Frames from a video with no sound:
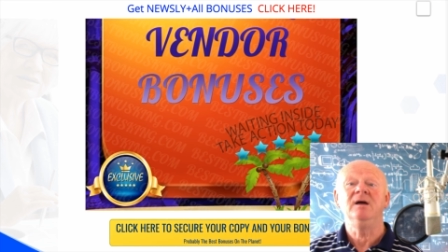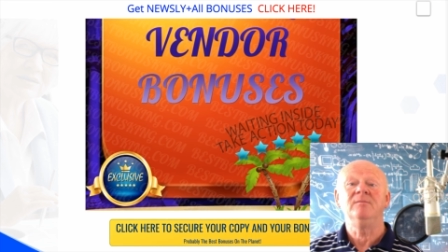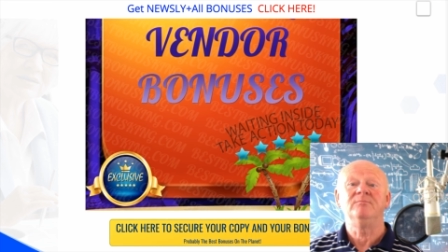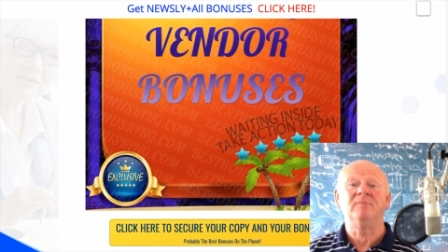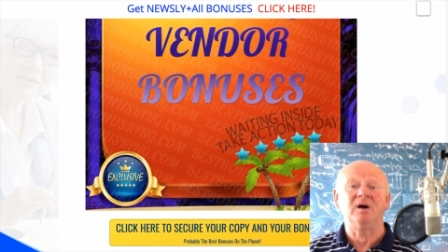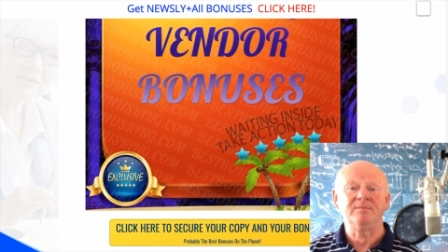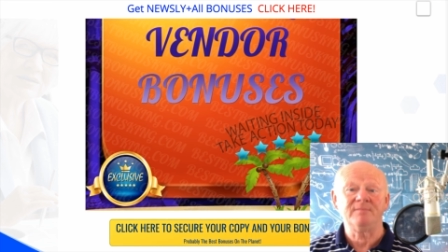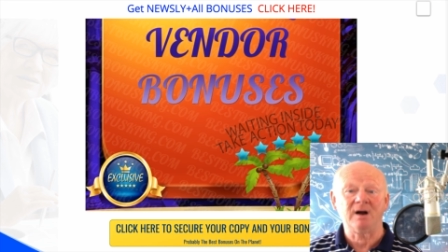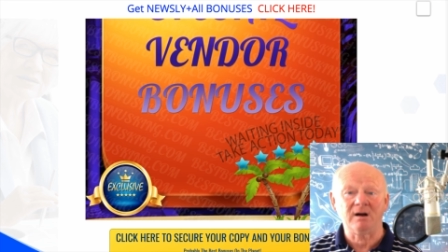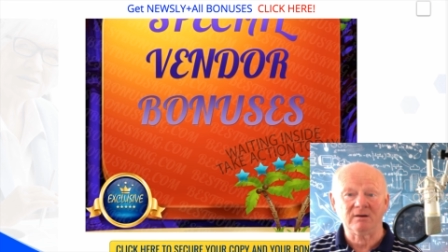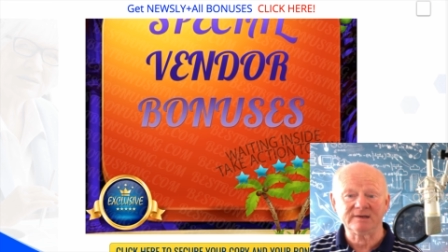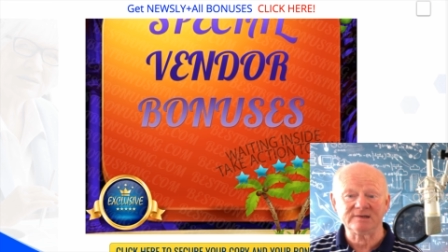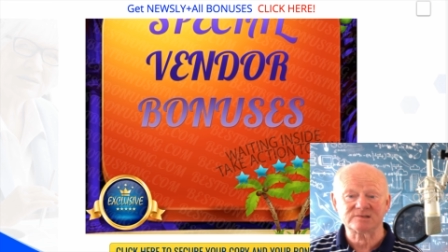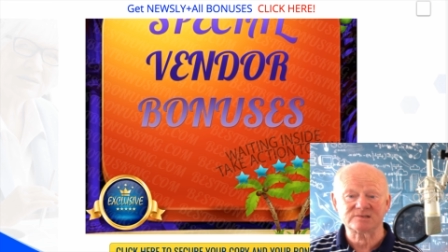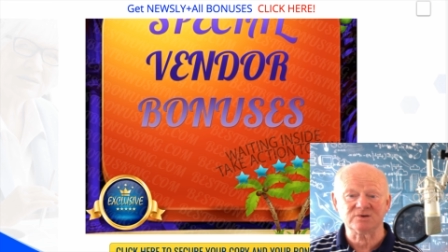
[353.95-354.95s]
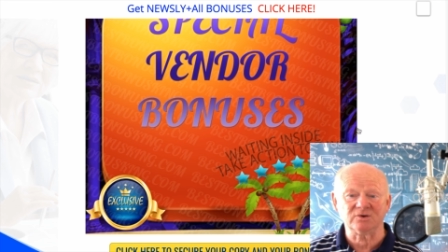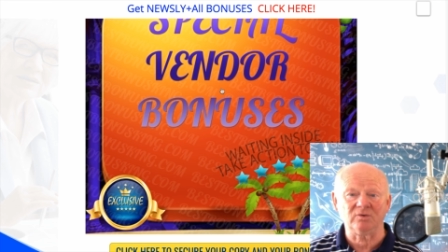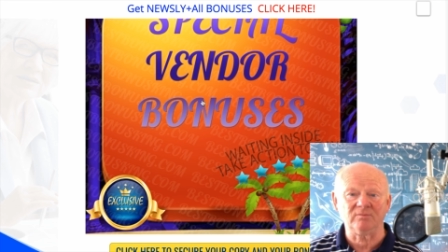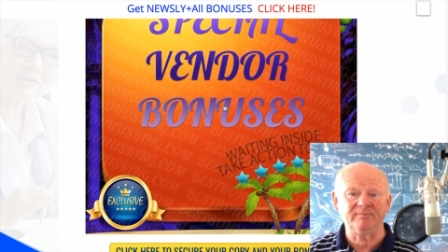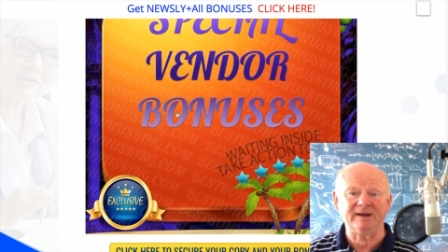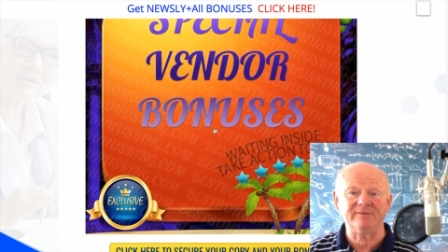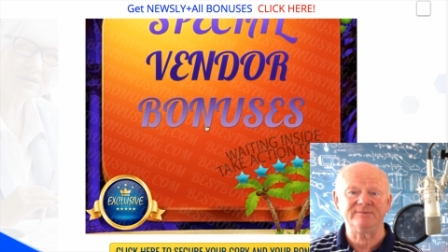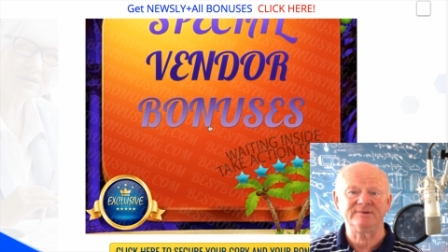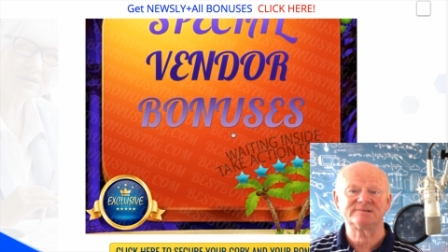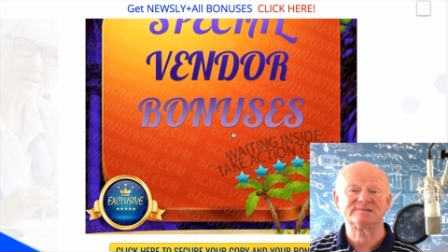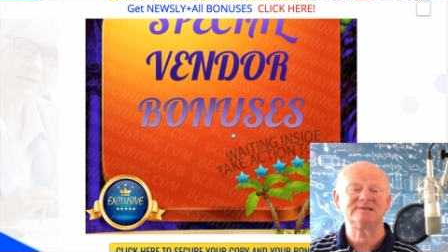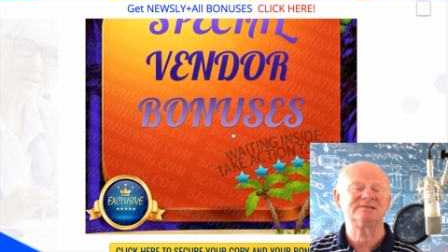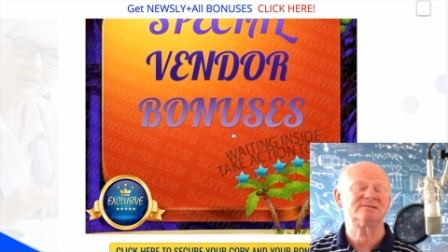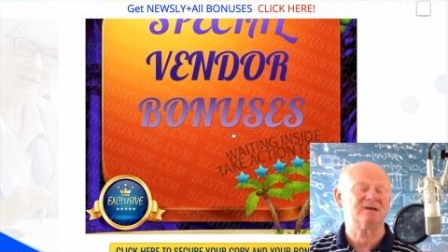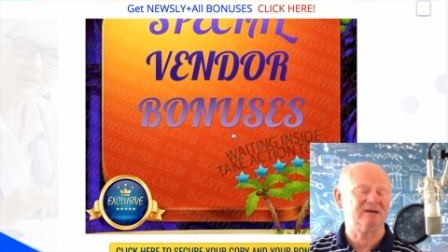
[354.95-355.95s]
My market storm
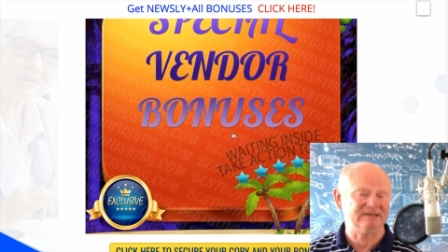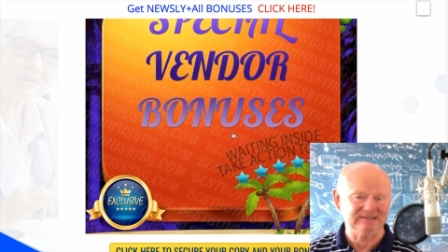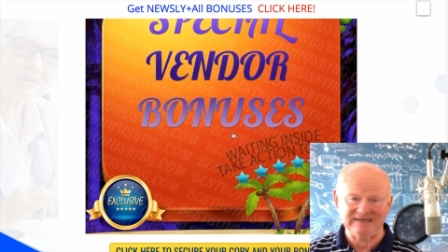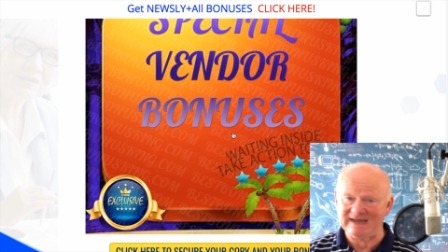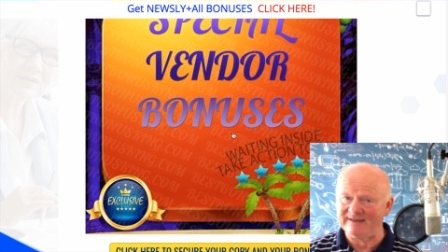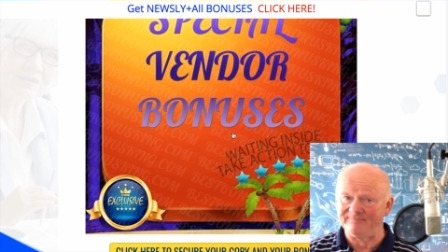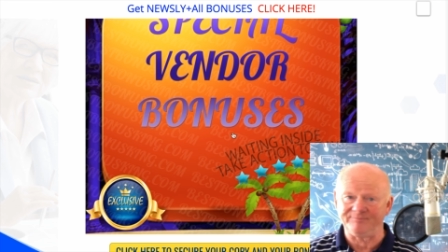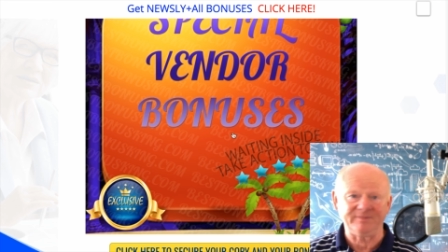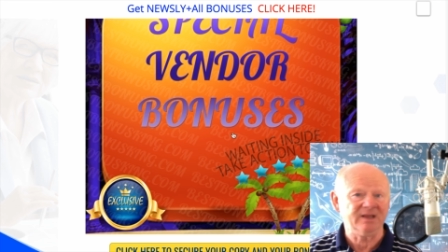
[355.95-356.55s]
bonuses, yeah,